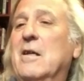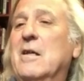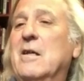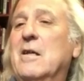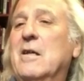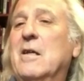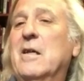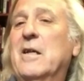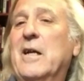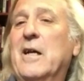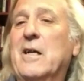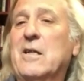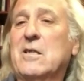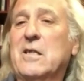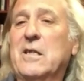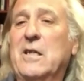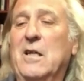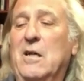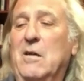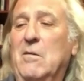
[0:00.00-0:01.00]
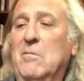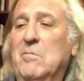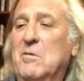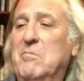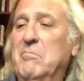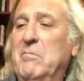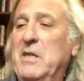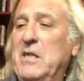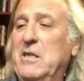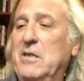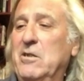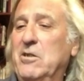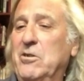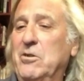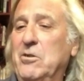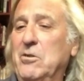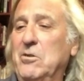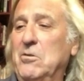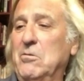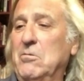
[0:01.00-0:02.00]
it actually helped me
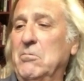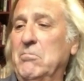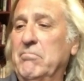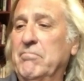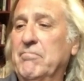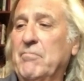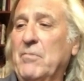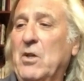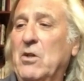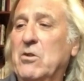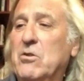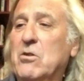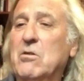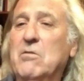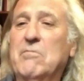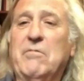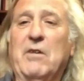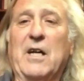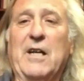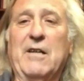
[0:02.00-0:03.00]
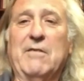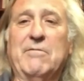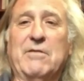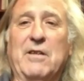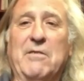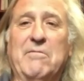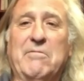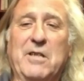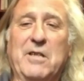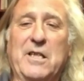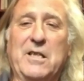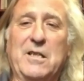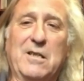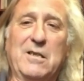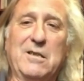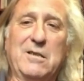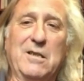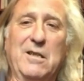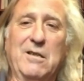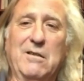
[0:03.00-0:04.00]
to survive a very
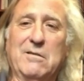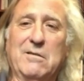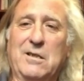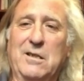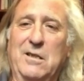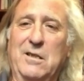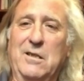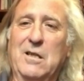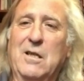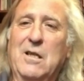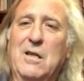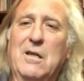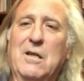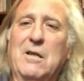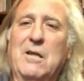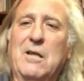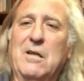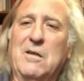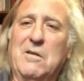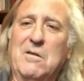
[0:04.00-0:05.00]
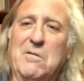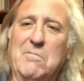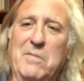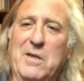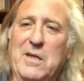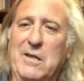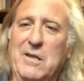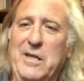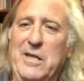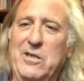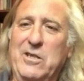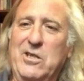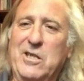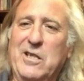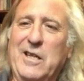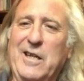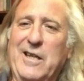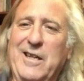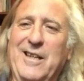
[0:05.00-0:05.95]
unhealthy marriage.